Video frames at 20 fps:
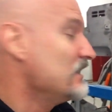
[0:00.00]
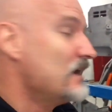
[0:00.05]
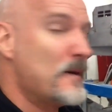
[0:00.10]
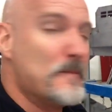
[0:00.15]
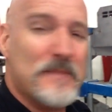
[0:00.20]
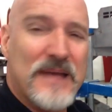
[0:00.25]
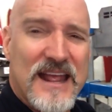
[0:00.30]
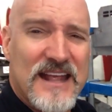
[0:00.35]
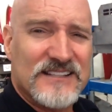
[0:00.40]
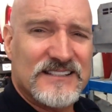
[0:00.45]

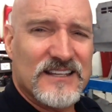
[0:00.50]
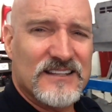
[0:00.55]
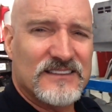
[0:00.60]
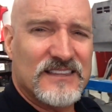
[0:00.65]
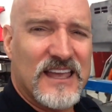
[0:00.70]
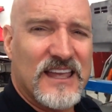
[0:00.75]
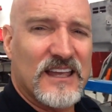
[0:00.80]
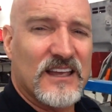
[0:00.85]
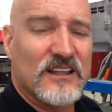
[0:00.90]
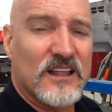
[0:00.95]
Amazing
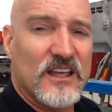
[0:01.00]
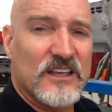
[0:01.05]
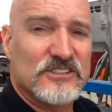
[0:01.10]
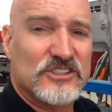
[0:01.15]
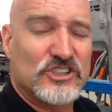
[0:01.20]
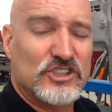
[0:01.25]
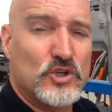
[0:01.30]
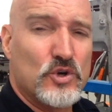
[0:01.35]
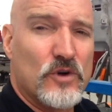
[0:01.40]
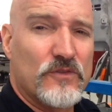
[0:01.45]
thing is
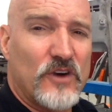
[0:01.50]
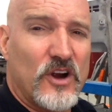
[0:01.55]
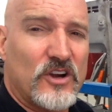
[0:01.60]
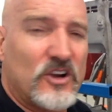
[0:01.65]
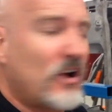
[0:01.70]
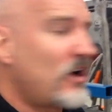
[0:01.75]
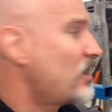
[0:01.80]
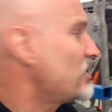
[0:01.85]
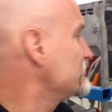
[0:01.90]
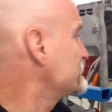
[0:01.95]
two of our
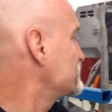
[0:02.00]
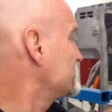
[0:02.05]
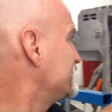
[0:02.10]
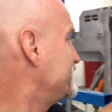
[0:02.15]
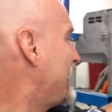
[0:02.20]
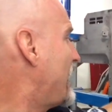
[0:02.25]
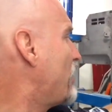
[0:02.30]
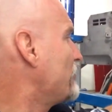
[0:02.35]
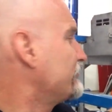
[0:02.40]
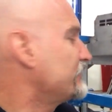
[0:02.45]
cars
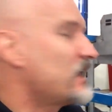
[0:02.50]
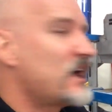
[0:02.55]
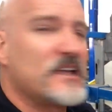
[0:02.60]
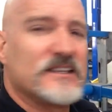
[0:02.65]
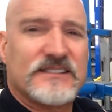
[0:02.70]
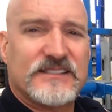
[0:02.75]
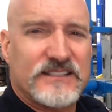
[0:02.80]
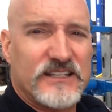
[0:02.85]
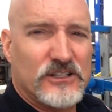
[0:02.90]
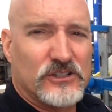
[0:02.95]

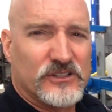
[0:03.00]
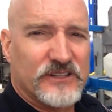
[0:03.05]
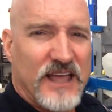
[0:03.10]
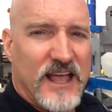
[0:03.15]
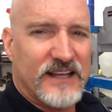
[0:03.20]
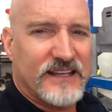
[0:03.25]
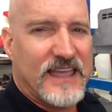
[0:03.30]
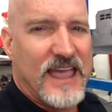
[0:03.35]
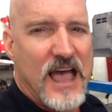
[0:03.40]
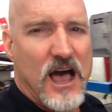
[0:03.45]
galvanized steel in
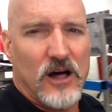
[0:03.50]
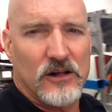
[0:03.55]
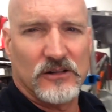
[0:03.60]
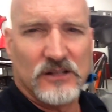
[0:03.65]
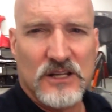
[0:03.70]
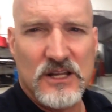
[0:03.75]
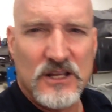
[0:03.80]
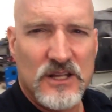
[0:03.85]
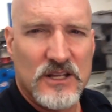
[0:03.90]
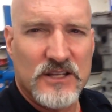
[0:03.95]
that cowl.
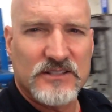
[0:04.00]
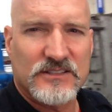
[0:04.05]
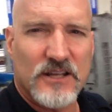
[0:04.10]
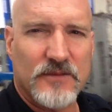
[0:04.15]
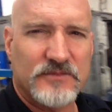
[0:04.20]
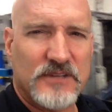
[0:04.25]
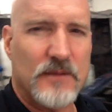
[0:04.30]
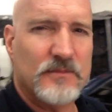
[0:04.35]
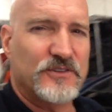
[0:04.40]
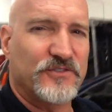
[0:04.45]

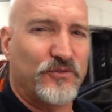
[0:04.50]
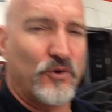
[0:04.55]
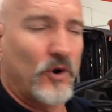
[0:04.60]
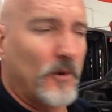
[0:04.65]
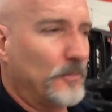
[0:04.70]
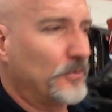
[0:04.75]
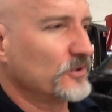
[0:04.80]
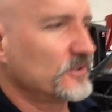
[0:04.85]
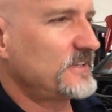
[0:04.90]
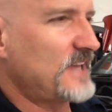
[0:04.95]
Sometimes
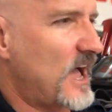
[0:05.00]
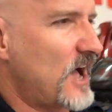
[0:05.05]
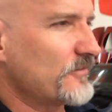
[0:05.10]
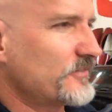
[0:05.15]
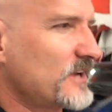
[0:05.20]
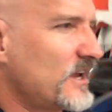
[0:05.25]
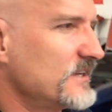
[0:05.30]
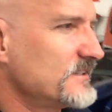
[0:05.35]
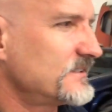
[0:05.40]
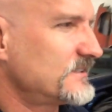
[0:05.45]
Ford put
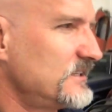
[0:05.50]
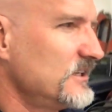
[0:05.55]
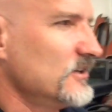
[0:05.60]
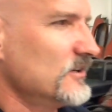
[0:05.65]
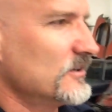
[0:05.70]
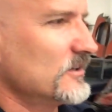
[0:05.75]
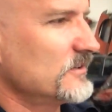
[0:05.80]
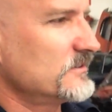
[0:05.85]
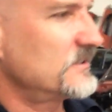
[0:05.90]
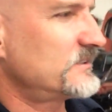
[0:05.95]
galvanized
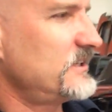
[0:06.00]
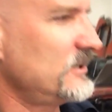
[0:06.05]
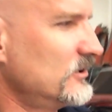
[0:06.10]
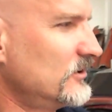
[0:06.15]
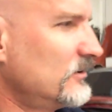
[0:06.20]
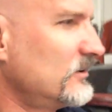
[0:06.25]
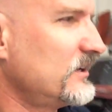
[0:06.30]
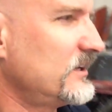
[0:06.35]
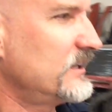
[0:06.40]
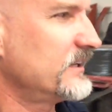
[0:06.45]
steel,
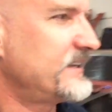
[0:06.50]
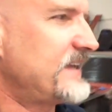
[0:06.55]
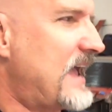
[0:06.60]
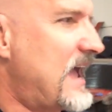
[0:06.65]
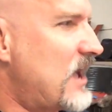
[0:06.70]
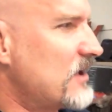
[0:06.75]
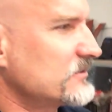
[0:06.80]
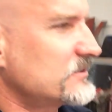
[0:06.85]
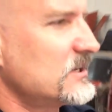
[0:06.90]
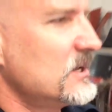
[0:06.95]
steel in the
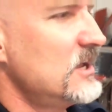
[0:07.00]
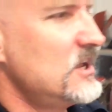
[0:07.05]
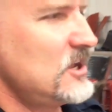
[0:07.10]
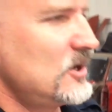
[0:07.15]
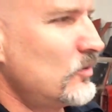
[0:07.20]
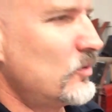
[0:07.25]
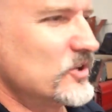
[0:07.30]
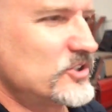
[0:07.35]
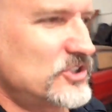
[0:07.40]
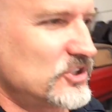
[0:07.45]
cowls
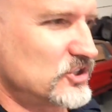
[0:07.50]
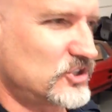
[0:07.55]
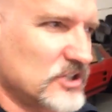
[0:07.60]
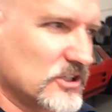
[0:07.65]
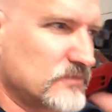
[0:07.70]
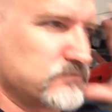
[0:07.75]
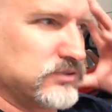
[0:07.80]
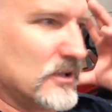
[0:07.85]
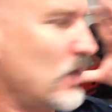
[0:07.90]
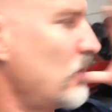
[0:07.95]
which is
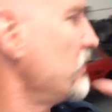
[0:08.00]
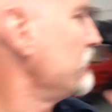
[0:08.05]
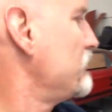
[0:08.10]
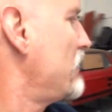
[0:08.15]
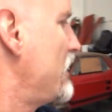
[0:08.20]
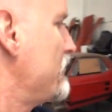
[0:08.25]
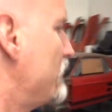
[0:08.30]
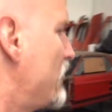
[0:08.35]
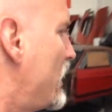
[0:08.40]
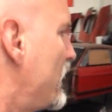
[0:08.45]
just blowing
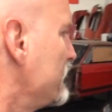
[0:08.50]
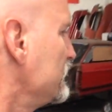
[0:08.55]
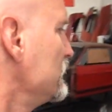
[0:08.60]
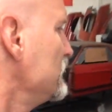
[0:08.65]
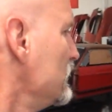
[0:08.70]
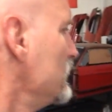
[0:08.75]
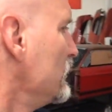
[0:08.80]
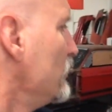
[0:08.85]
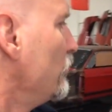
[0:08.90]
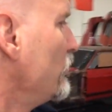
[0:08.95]
my mind.
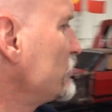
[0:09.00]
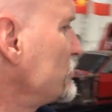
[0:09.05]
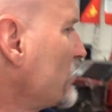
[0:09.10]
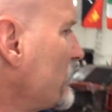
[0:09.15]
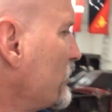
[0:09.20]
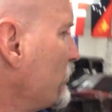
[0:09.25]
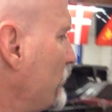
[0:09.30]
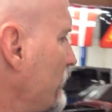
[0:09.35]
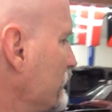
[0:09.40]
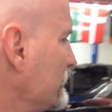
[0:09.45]
Which
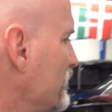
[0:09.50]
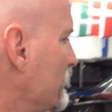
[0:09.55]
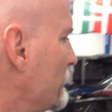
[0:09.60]
other one?